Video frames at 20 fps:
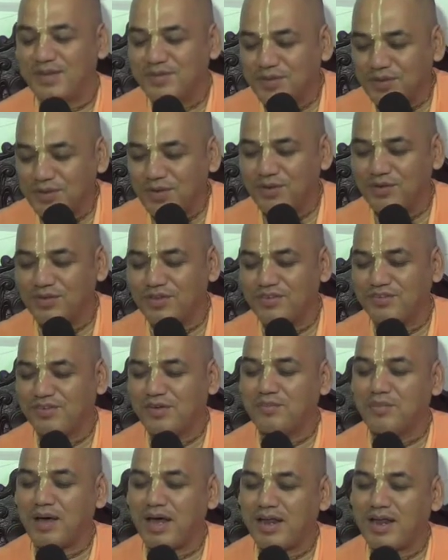Even though
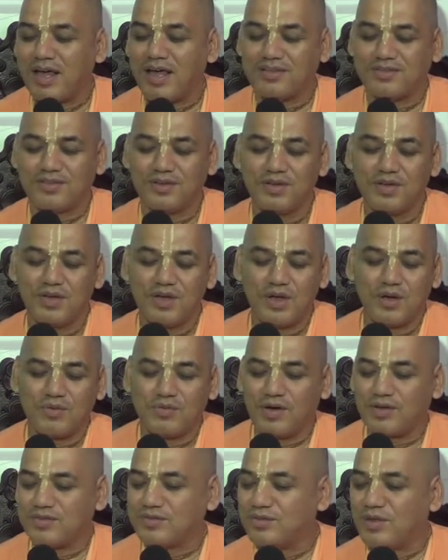Yudhishthira Maharaj
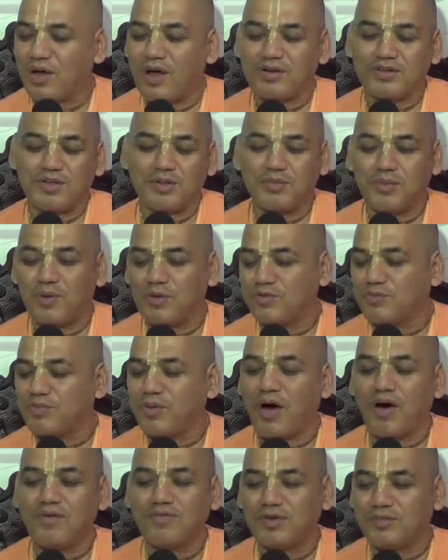was not the most
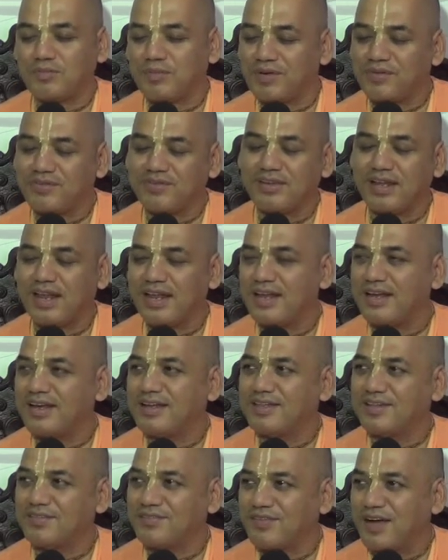powerful
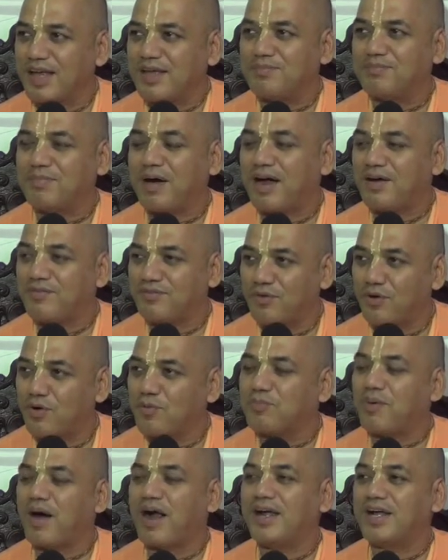personality, the five pa- four
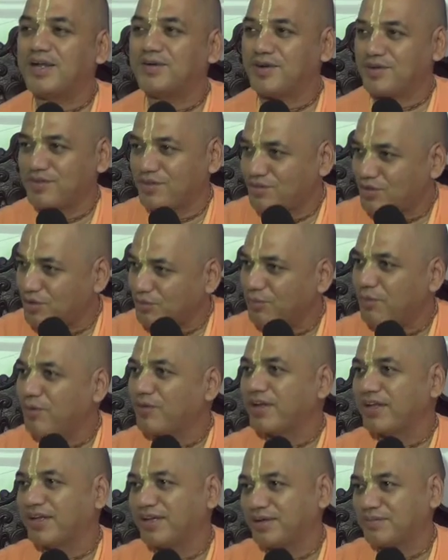Pandavas were
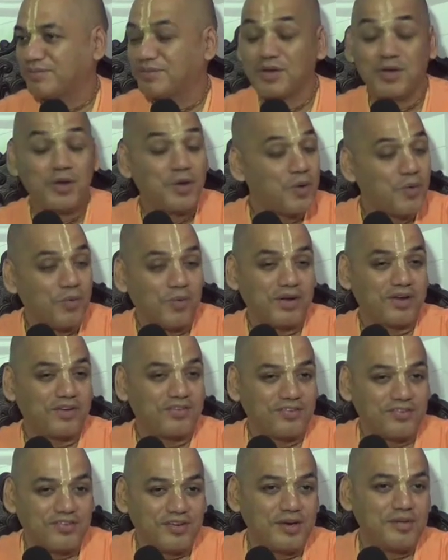supporting him were
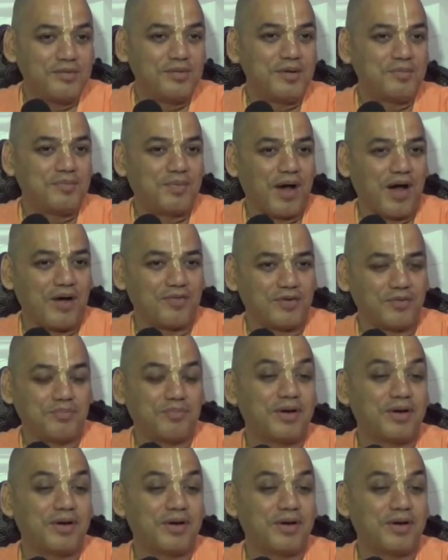extremely powerful.